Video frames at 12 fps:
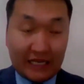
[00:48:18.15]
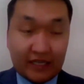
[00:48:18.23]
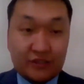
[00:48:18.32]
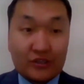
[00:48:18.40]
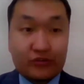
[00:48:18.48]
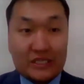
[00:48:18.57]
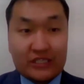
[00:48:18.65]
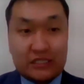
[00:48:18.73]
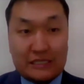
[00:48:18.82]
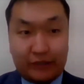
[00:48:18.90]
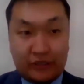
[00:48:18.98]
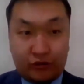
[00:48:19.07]

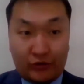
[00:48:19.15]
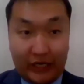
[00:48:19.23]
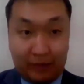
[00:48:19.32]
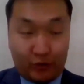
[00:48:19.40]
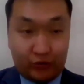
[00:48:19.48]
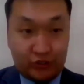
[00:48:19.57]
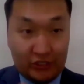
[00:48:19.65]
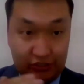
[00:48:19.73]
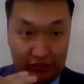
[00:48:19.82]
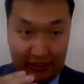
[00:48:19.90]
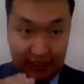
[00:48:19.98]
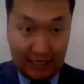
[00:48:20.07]
interdisciplinary
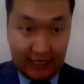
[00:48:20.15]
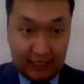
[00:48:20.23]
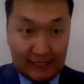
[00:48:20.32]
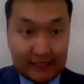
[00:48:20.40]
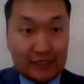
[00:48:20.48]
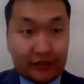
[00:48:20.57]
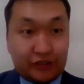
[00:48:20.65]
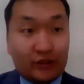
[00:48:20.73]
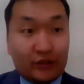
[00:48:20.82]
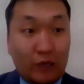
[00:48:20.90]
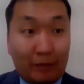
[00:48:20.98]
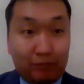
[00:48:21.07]
approaches starting
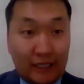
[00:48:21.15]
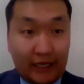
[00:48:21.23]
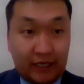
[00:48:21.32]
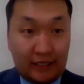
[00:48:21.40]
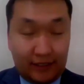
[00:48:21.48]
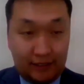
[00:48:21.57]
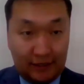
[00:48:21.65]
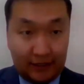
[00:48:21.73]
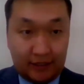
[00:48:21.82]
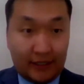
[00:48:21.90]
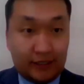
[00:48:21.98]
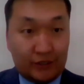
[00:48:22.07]
to apply in
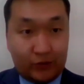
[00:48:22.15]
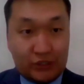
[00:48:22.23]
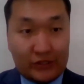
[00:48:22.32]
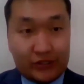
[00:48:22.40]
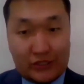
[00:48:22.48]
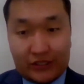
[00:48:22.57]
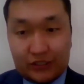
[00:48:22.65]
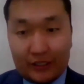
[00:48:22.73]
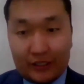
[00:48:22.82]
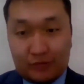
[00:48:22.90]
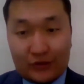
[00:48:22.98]
the education system.